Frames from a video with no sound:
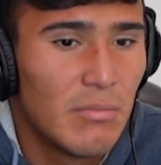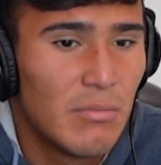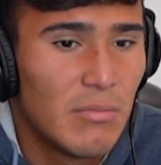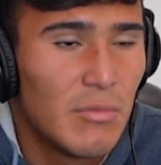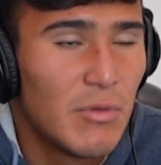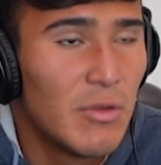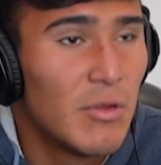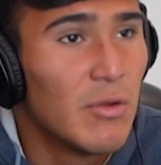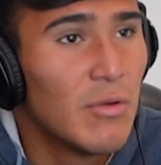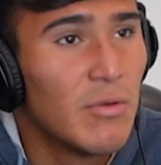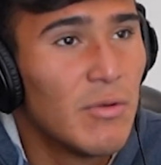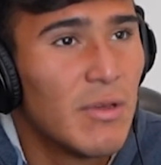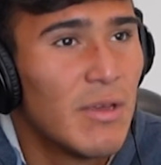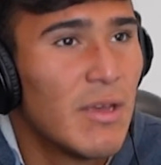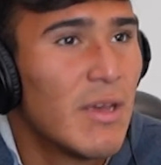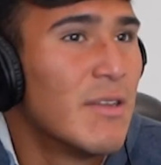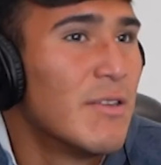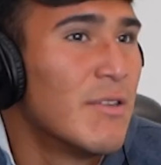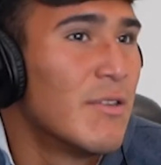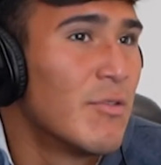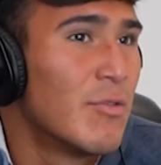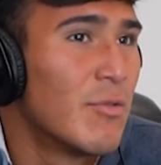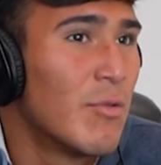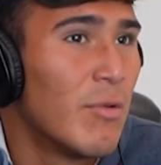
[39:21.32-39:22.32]
he
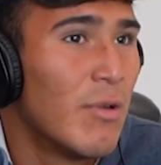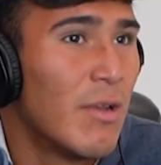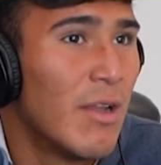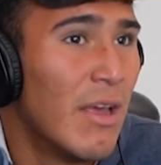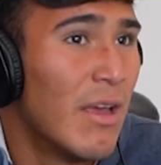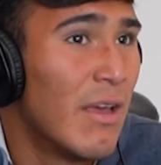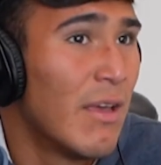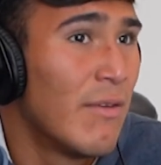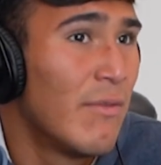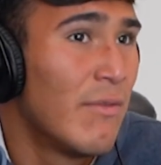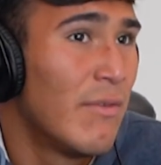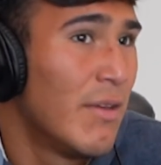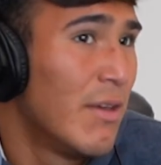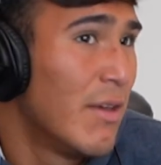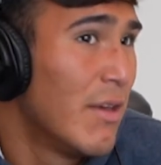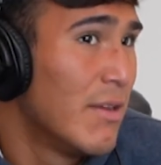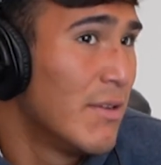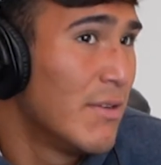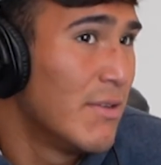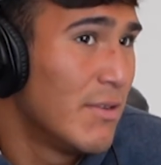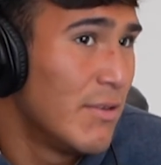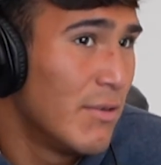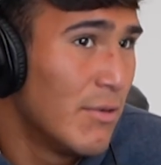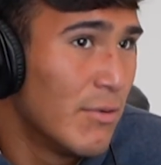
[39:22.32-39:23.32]
has his own life. He
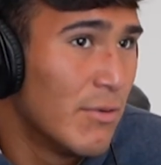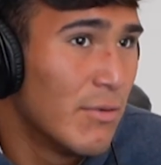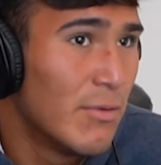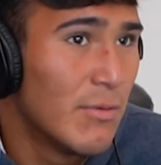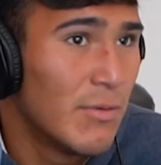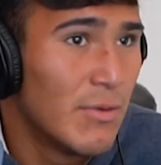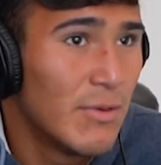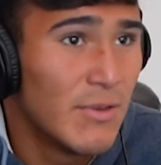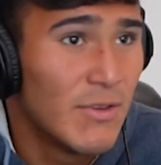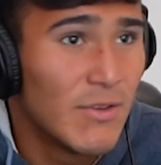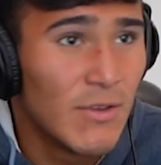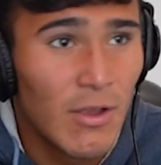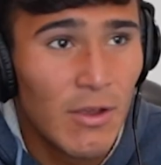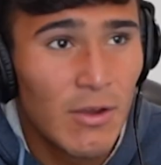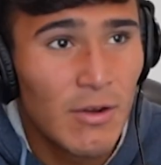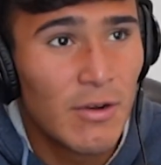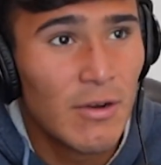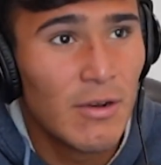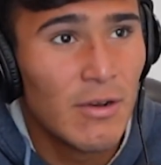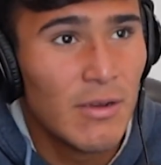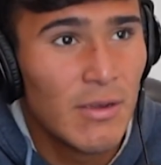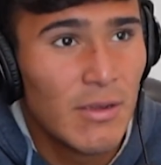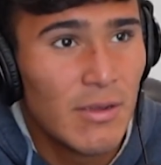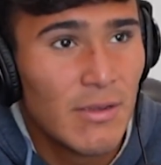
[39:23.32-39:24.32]
has, his
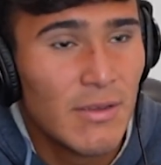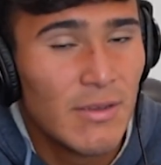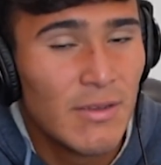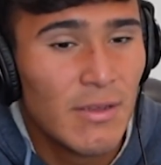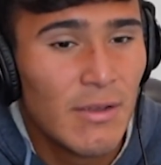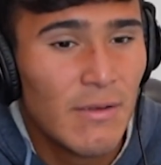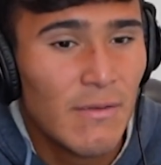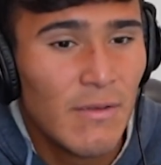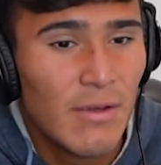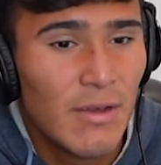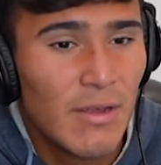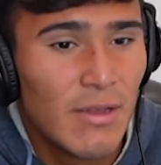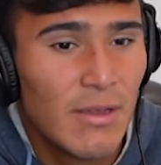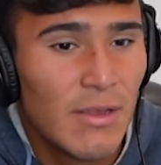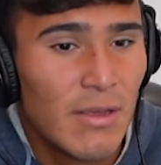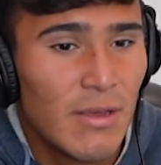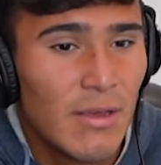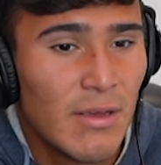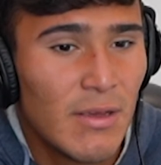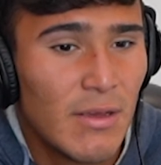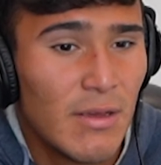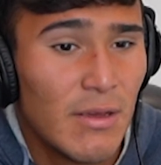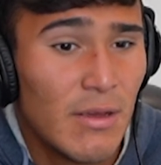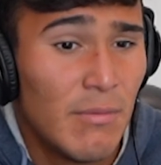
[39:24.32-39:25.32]
soccer league and stuff like
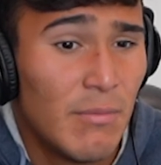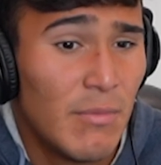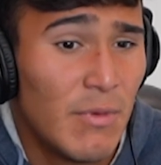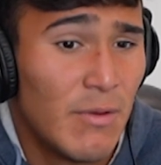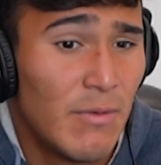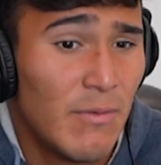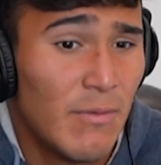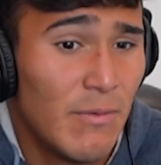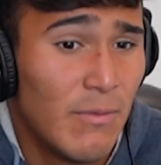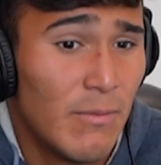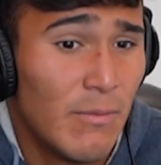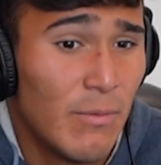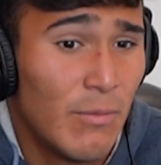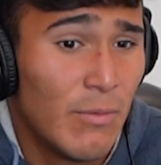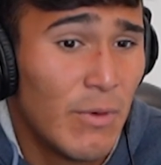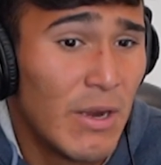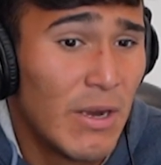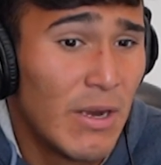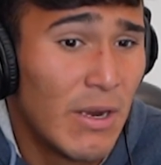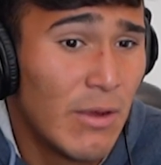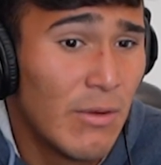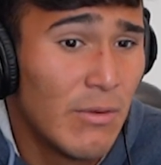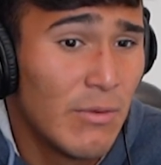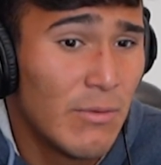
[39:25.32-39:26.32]
that. I mean,
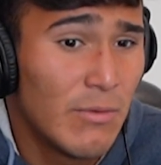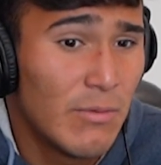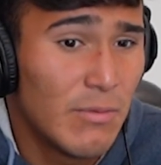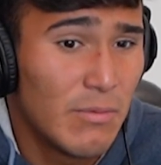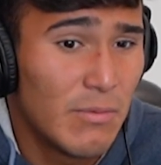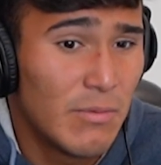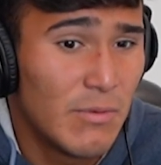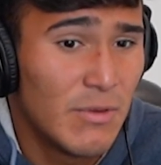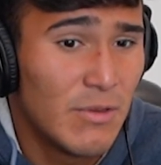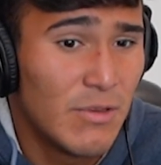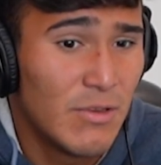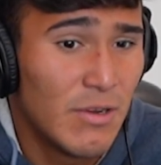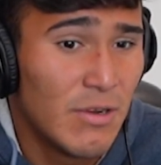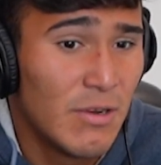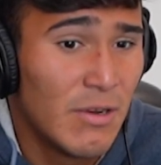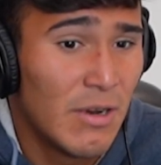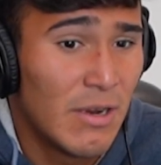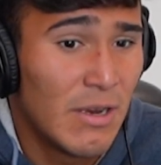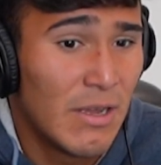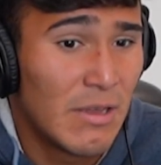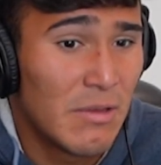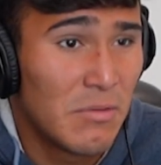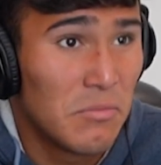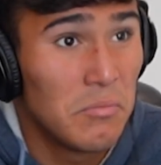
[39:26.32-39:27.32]
right now, he's trying to,
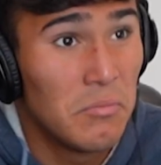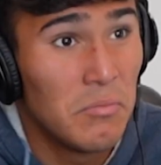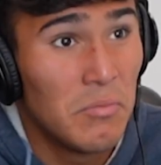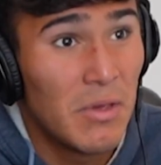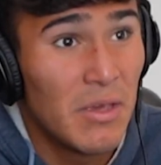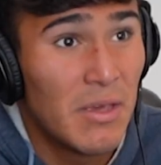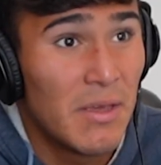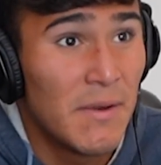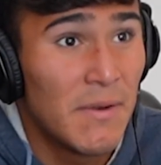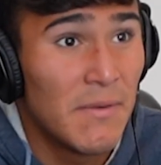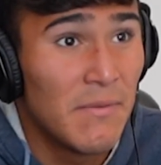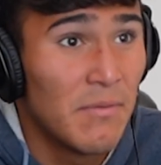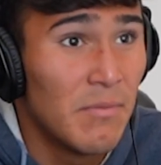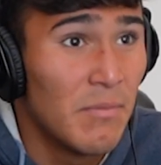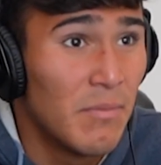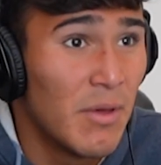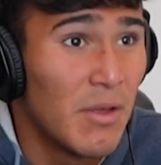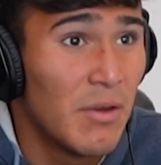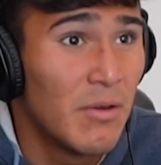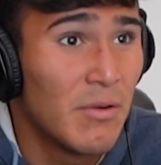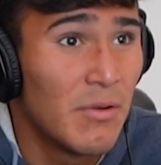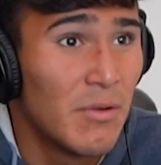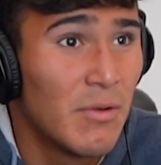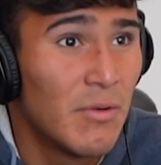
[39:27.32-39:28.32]
like, make it even
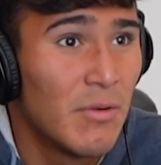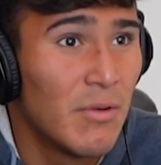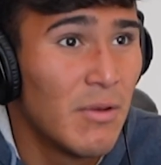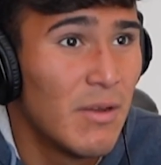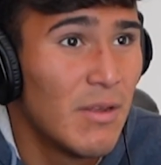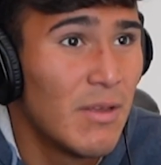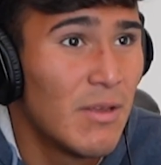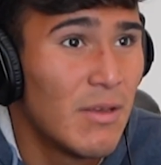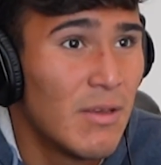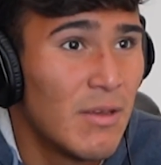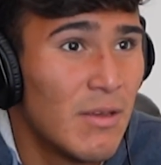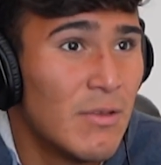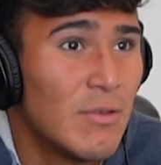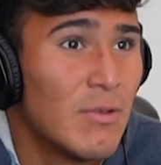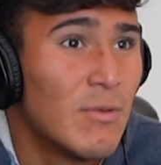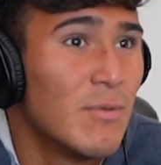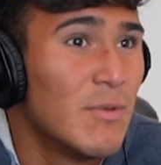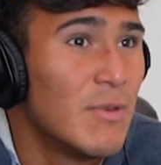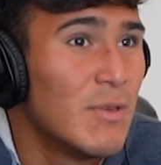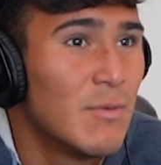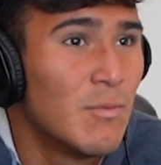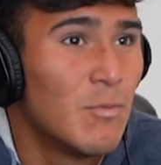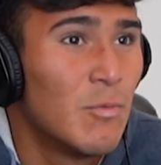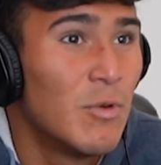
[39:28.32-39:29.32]
better, Like, he's
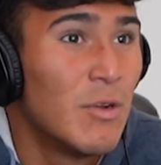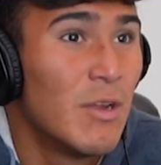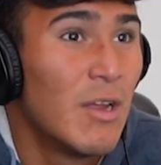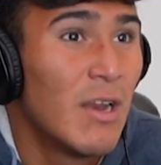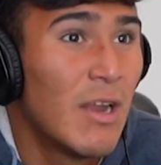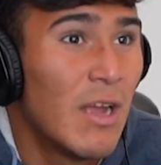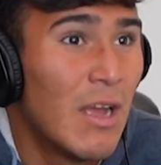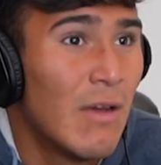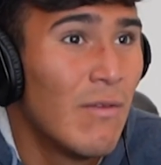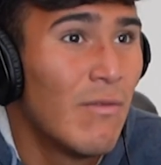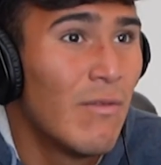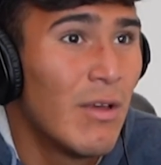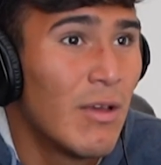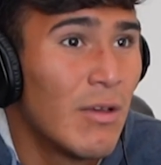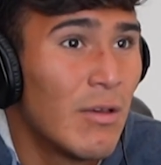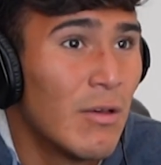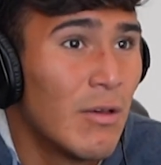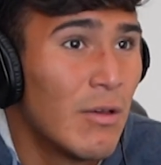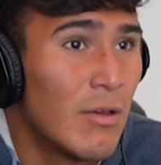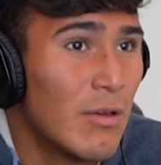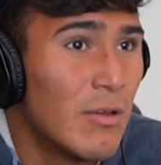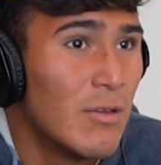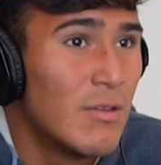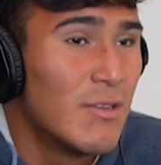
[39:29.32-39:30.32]
always wanted to have, like, a
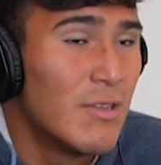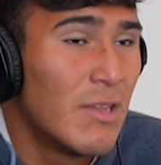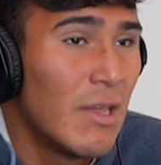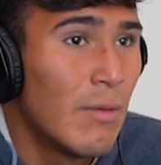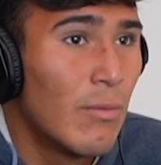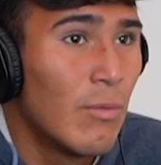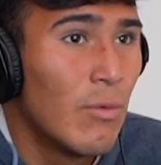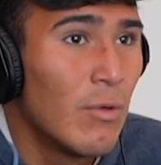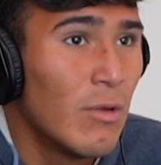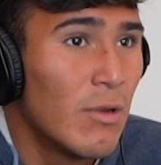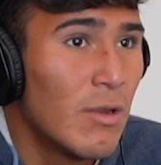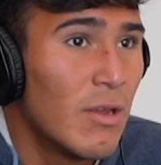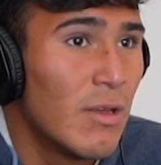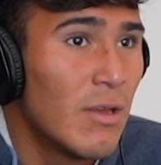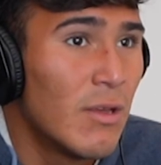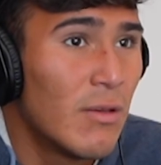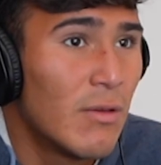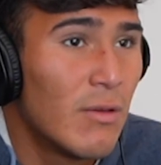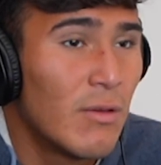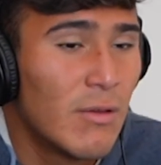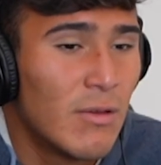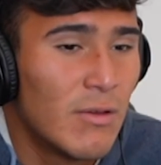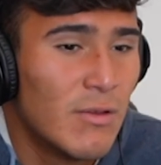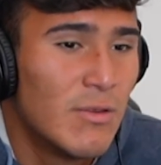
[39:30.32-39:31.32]
good, stable league.
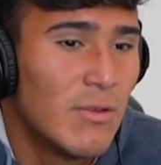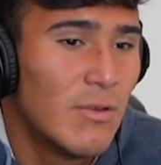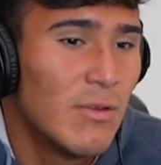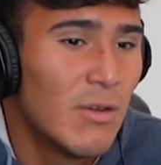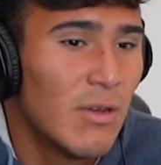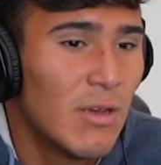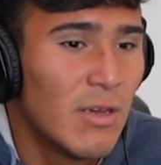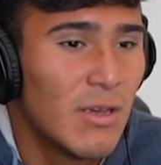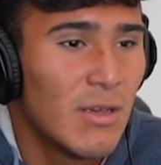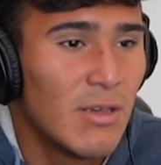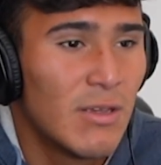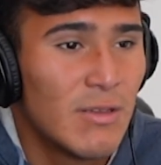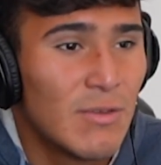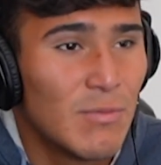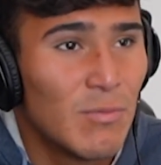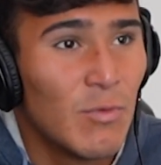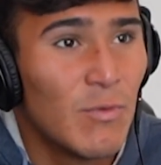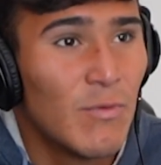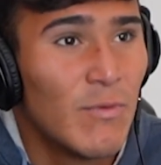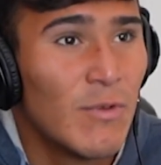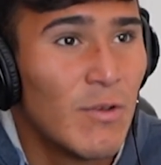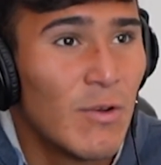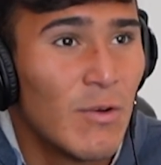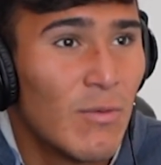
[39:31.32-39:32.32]
Because you know how he's
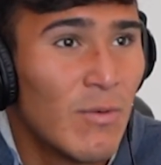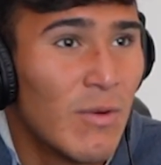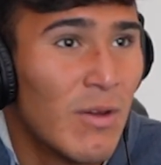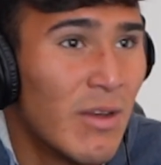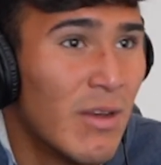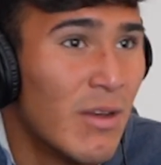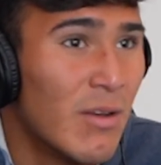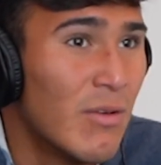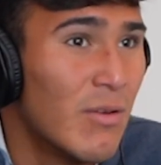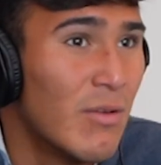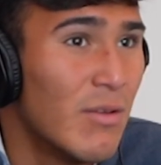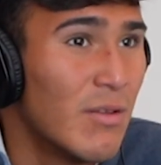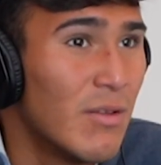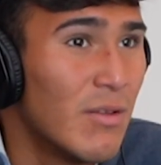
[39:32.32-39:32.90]
moving around